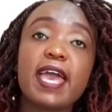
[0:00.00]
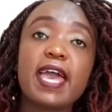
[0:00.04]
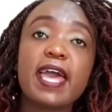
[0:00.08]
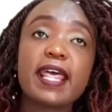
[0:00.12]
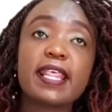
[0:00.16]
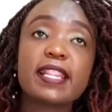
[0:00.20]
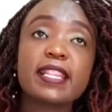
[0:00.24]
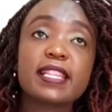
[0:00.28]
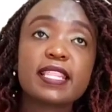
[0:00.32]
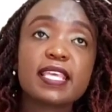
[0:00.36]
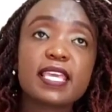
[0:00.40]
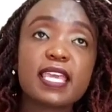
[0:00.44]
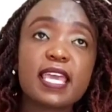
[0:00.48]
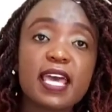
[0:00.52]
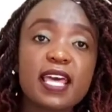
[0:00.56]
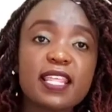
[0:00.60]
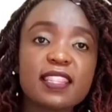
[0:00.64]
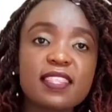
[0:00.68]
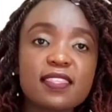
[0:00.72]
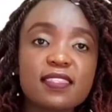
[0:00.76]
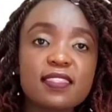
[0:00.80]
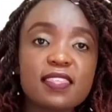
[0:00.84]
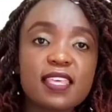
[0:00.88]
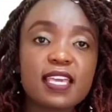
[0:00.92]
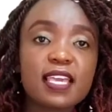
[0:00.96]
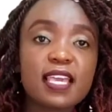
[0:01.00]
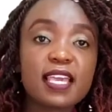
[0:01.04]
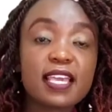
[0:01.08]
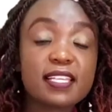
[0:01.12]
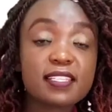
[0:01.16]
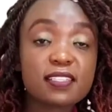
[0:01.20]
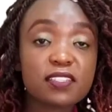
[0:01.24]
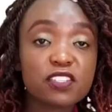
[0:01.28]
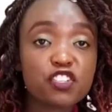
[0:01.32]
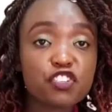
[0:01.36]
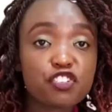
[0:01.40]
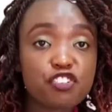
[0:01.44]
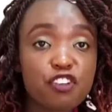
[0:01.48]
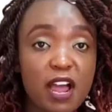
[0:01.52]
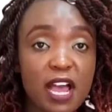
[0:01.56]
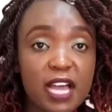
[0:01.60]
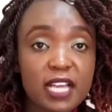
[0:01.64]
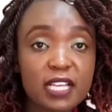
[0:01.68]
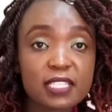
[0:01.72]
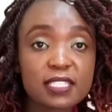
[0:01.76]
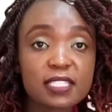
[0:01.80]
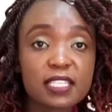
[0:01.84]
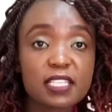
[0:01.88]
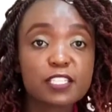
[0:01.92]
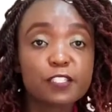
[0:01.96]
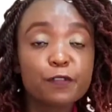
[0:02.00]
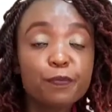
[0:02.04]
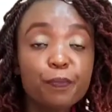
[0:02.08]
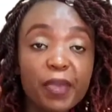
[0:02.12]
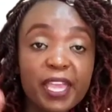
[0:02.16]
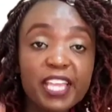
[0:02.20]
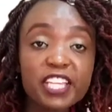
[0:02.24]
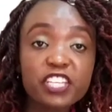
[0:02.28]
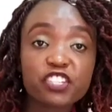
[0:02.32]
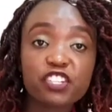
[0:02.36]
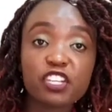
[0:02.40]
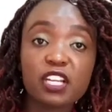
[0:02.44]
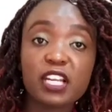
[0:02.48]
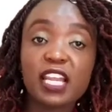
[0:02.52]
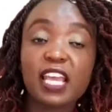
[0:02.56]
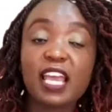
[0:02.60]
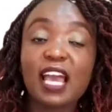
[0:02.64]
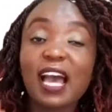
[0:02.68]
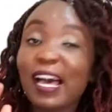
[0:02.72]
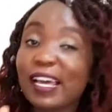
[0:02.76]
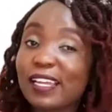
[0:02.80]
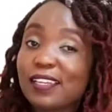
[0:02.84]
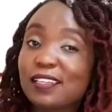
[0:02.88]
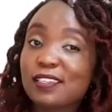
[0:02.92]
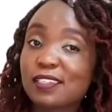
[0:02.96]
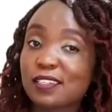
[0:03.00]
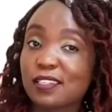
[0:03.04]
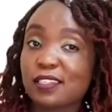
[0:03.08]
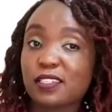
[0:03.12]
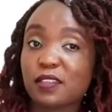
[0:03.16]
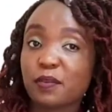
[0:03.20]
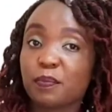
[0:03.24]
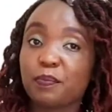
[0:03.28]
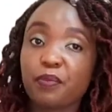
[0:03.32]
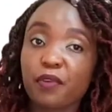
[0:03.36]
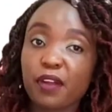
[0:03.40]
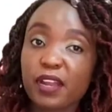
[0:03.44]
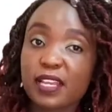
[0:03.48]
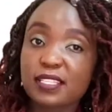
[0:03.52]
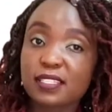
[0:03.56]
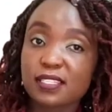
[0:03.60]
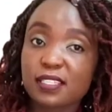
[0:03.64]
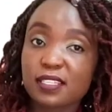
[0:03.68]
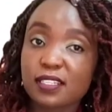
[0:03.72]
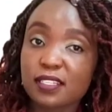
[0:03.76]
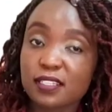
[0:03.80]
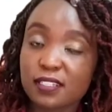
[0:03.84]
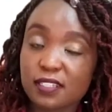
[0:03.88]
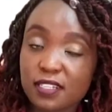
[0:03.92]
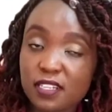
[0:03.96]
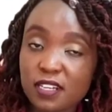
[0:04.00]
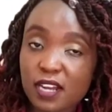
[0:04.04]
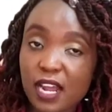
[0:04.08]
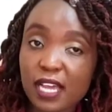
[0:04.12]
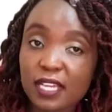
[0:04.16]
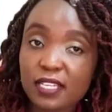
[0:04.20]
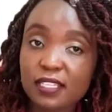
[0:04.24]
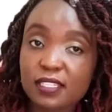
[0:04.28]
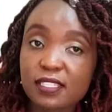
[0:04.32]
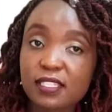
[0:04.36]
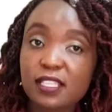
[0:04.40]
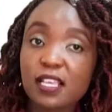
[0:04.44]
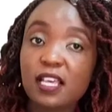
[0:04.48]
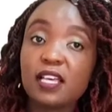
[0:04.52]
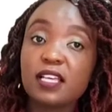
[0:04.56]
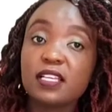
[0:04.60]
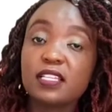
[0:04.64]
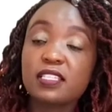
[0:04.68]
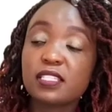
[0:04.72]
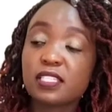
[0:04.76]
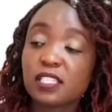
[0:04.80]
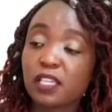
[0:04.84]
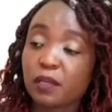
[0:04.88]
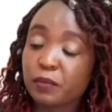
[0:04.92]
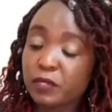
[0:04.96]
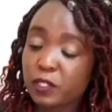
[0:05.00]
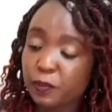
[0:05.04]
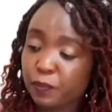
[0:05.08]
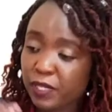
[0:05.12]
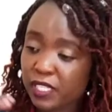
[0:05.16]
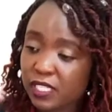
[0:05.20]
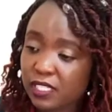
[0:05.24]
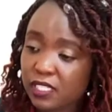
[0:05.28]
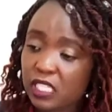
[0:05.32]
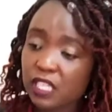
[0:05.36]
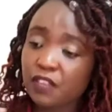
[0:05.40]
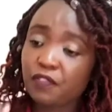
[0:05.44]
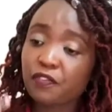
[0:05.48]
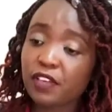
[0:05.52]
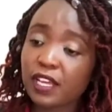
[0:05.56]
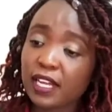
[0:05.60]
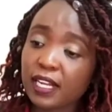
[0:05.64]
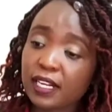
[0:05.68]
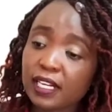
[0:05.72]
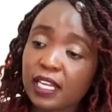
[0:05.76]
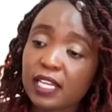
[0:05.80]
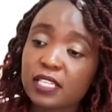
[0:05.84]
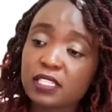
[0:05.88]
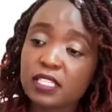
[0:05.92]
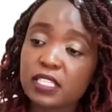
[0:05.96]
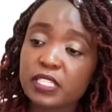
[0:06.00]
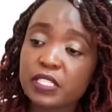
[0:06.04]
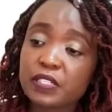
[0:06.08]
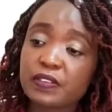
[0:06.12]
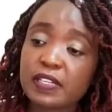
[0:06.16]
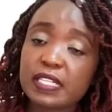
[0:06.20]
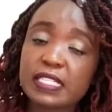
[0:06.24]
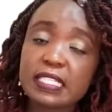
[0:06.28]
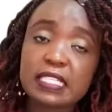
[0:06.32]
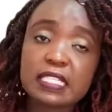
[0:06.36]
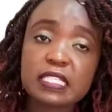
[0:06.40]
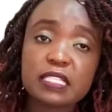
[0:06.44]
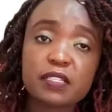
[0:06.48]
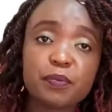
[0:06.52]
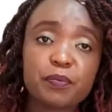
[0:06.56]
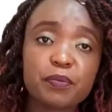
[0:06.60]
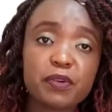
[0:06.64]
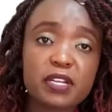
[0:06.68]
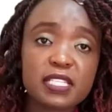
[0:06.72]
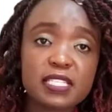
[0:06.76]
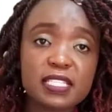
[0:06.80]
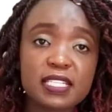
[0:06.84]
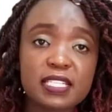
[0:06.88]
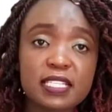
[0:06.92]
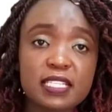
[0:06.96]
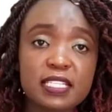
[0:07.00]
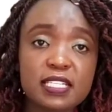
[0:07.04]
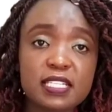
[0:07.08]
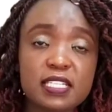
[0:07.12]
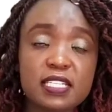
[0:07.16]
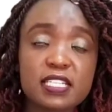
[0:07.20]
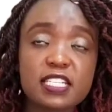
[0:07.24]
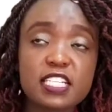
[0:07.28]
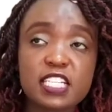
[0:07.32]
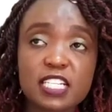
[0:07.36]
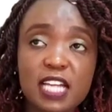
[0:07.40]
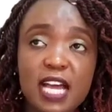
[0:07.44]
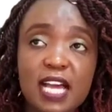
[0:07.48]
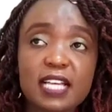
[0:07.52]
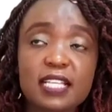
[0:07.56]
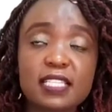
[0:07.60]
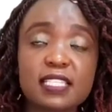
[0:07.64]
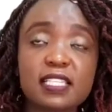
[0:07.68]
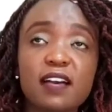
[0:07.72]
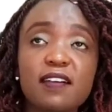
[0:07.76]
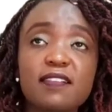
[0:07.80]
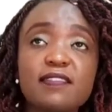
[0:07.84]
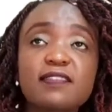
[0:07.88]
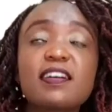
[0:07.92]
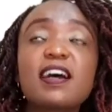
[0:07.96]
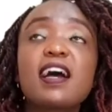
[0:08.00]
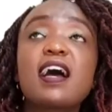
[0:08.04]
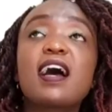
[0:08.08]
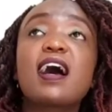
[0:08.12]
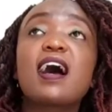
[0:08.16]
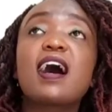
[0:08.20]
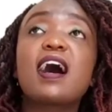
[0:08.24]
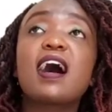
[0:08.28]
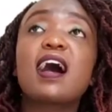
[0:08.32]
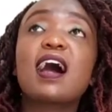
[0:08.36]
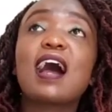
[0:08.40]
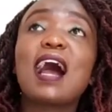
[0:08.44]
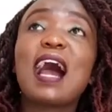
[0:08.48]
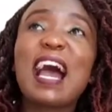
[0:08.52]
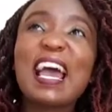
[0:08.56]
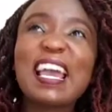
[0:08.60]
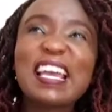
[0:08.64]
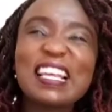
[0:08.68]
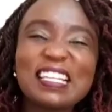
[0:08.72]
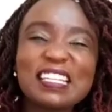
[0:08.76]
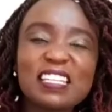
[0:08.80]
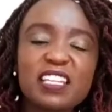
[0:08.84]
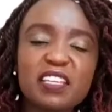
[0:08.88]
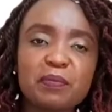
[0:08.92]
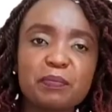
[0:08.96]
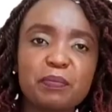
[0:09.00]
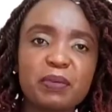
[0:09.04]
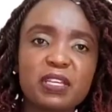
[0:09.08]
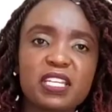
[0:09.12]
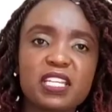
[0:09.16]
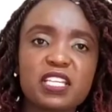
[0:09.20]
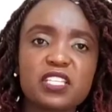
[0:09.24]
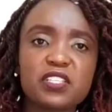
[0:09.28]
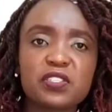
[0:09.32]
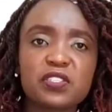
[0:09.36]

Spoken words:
And the other thing is drugs, especially antidepressant drugs. Some specific classes of antidepressant drugs have highly been